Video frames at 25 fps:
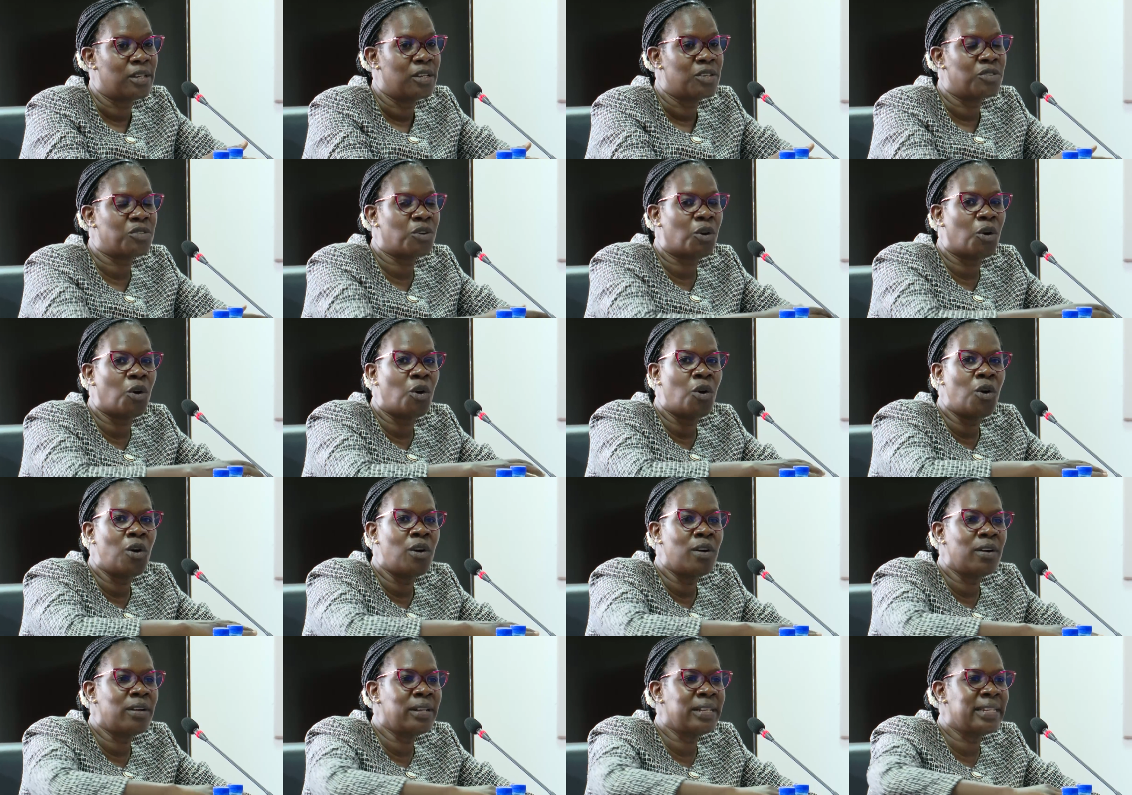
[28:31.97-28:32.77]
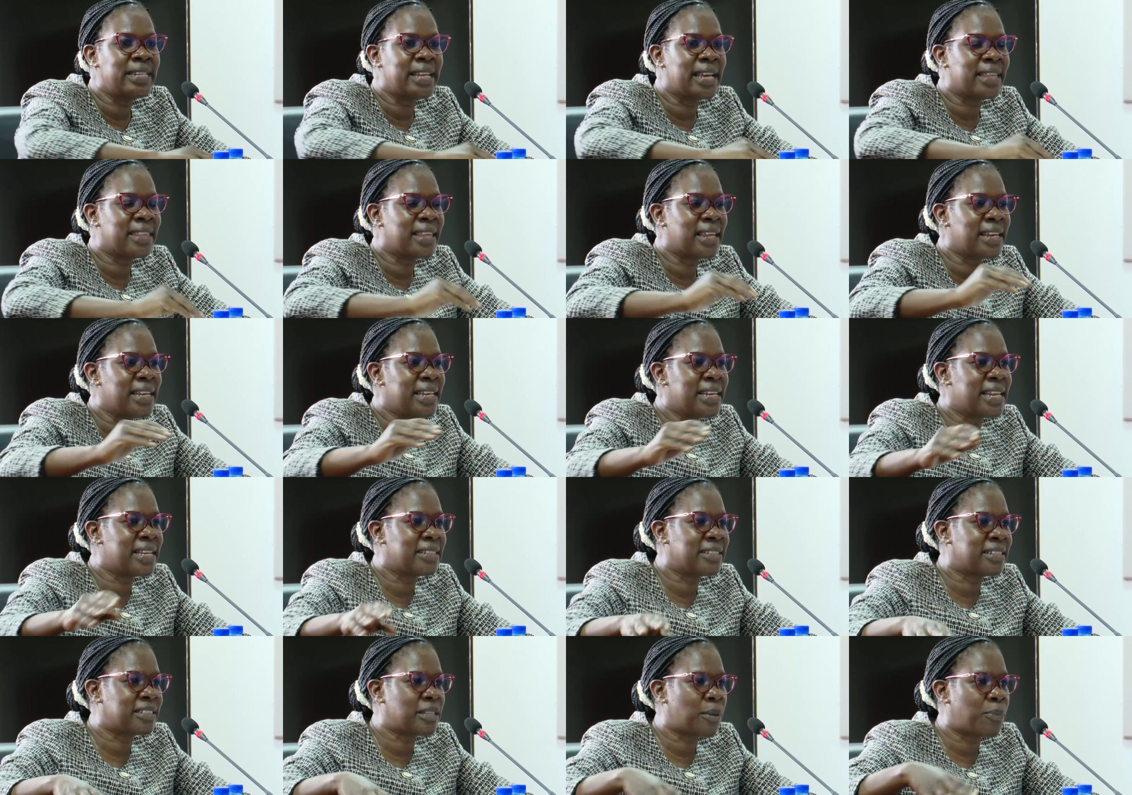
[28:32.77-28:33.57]
So all the other
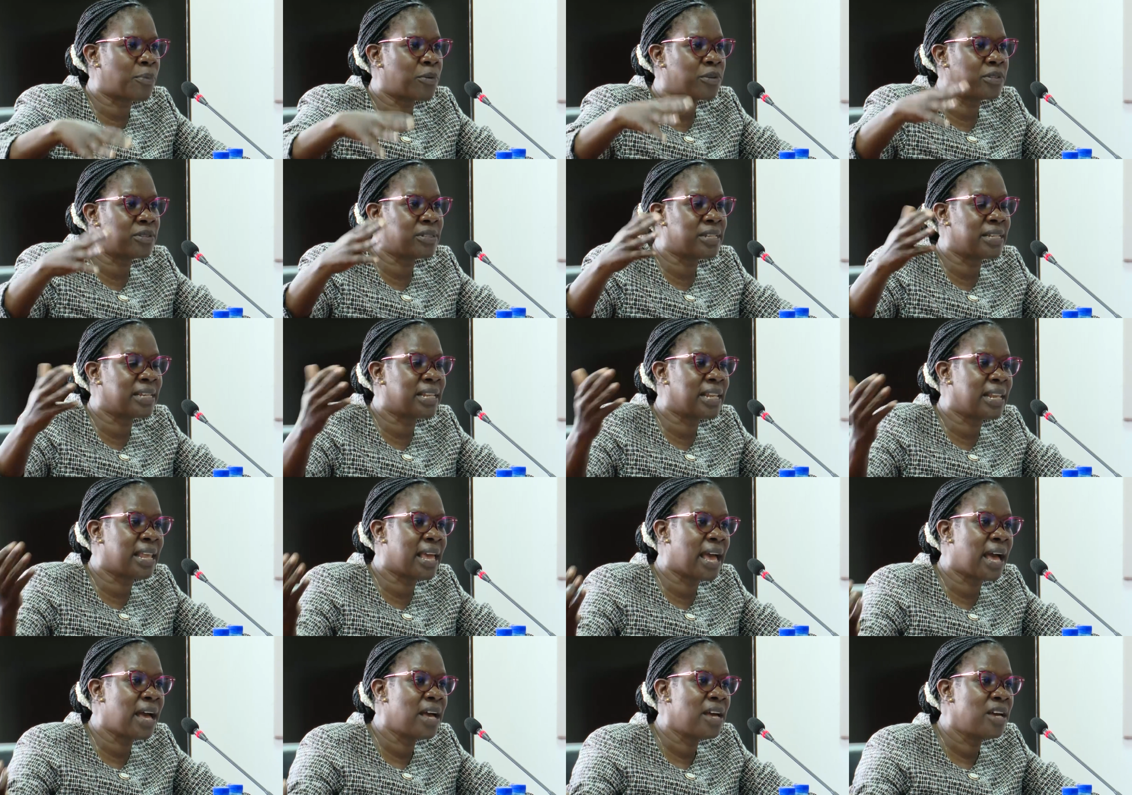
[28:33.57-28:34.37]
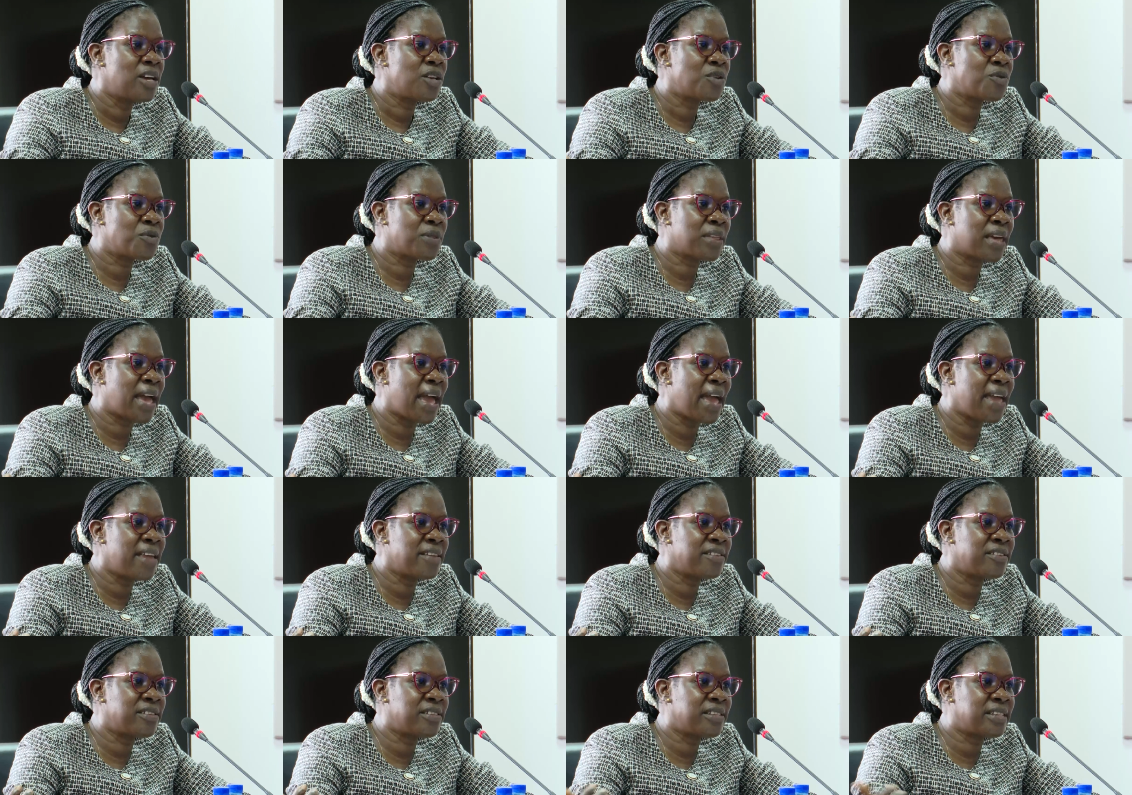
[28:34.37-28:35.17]
leaders are supposed to declare to the
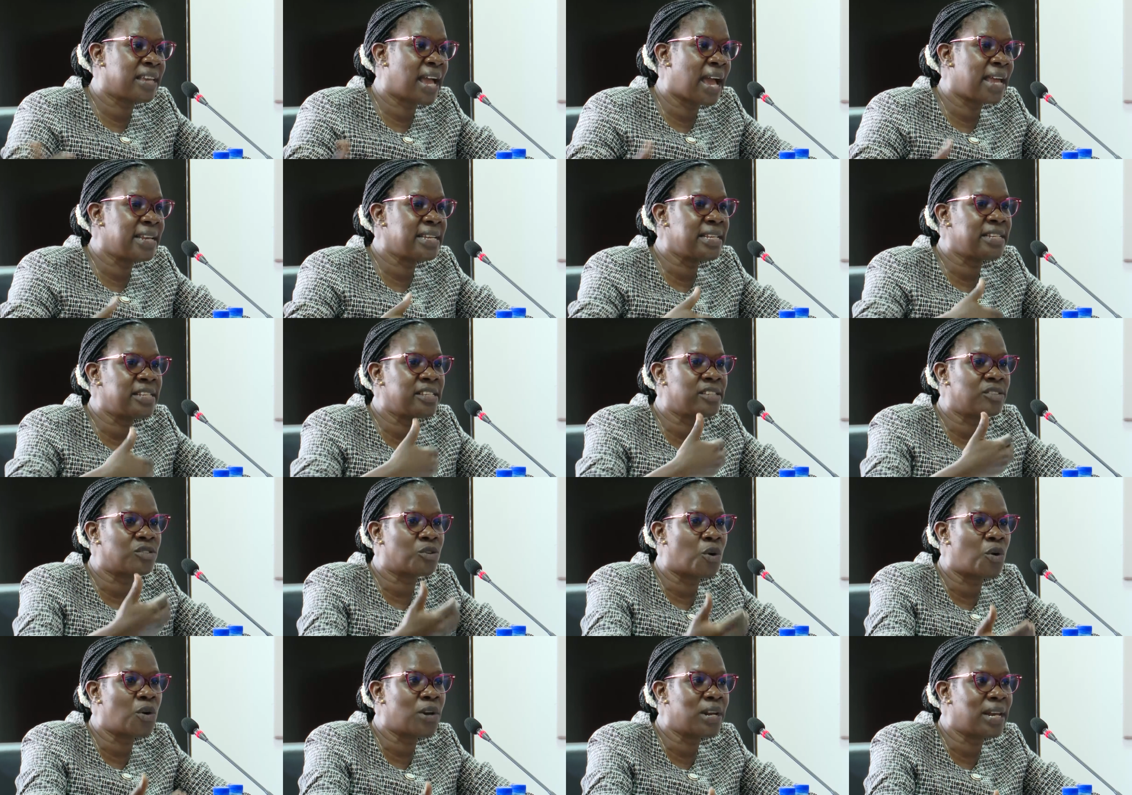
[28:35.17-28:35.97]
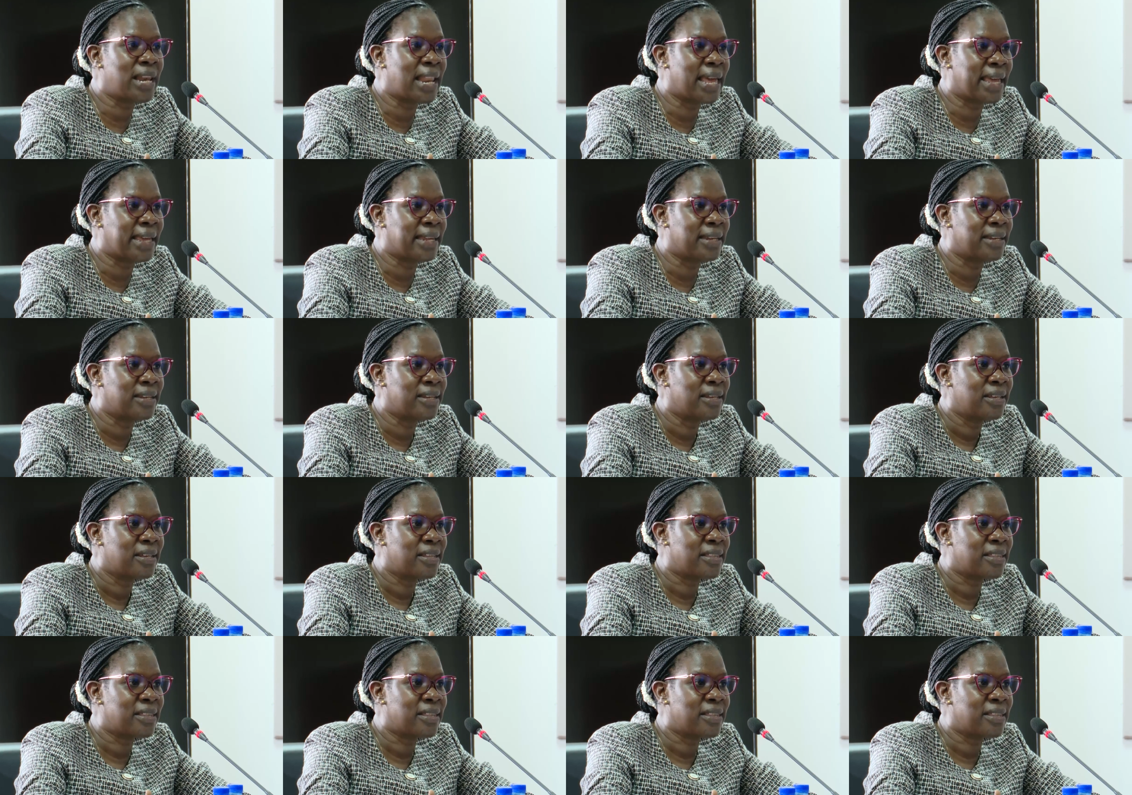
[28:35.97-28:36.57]
IGG, and it is online.